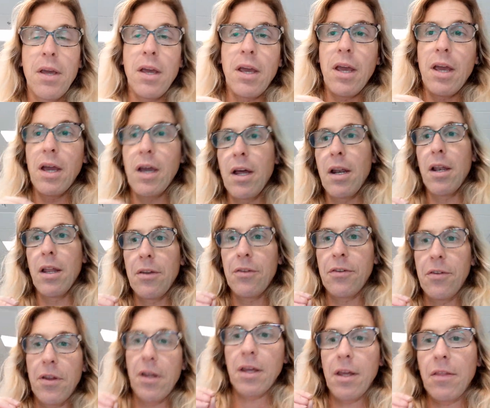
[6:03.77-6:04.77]
and let's
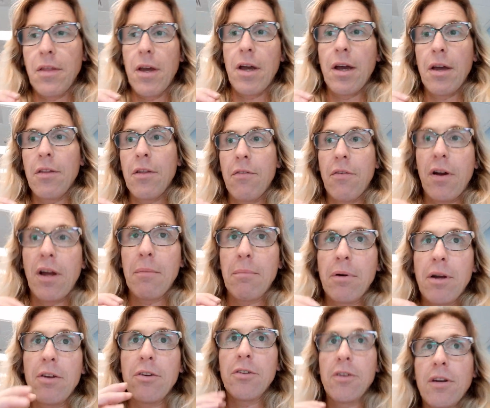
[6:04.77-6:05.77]
say that the
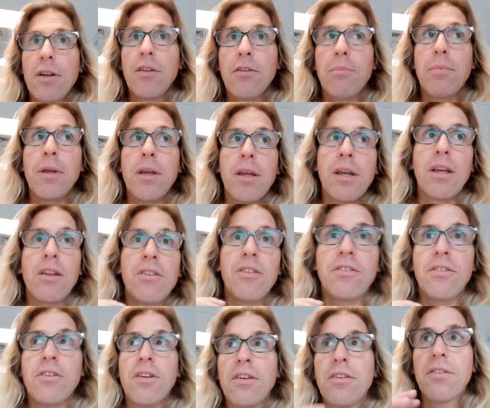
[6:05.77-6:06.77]
vibration is being
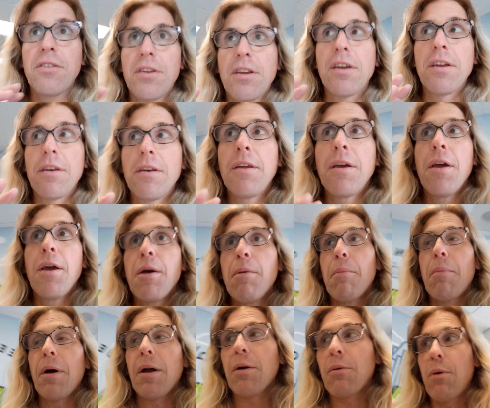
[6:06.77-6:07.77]
insisted
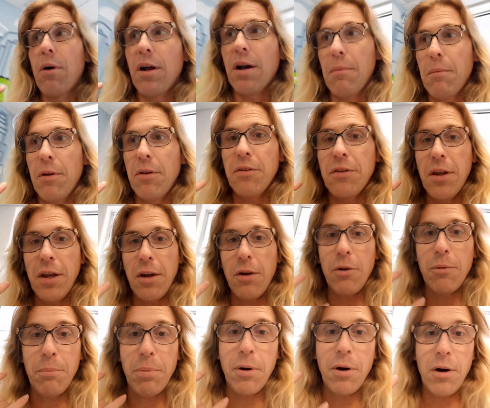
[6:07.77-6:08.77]
by quantum
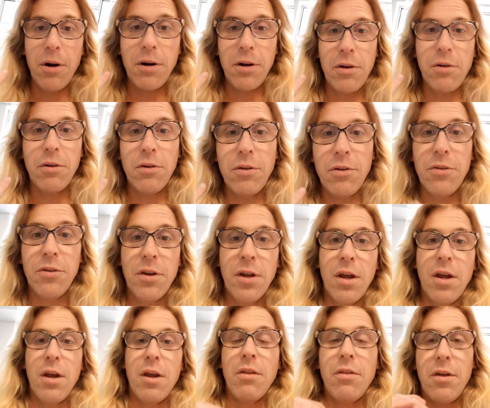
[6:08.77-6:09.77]
entangled particles,
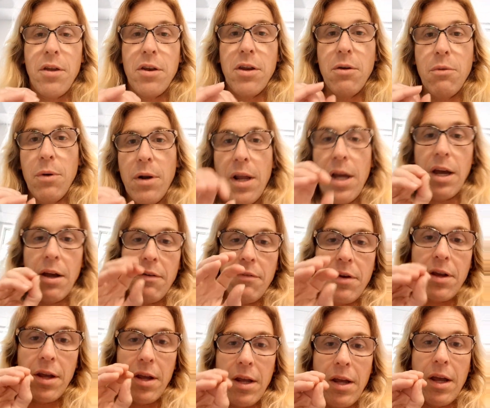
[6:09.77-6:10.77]
then you would have
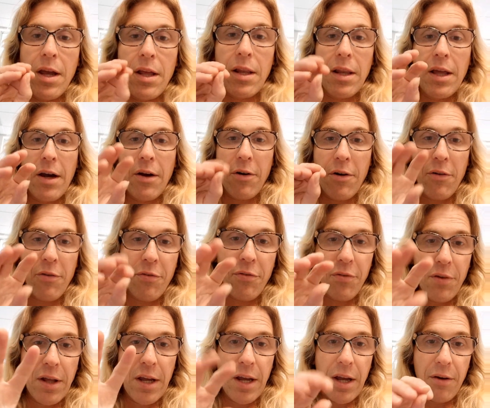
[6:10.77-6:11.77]
a louder
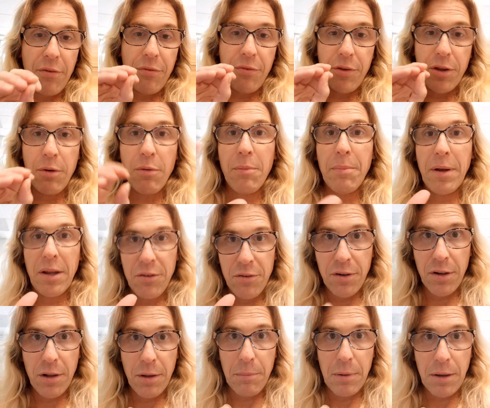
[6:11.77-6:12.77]
you would
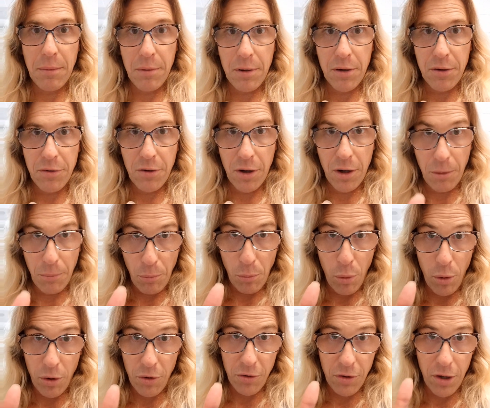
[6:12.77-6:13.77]
basically be able to talk
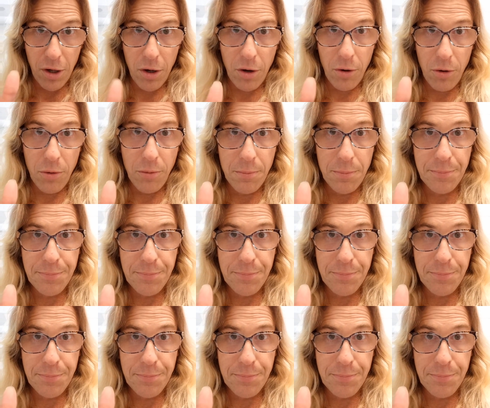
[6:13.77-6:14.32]
Morse code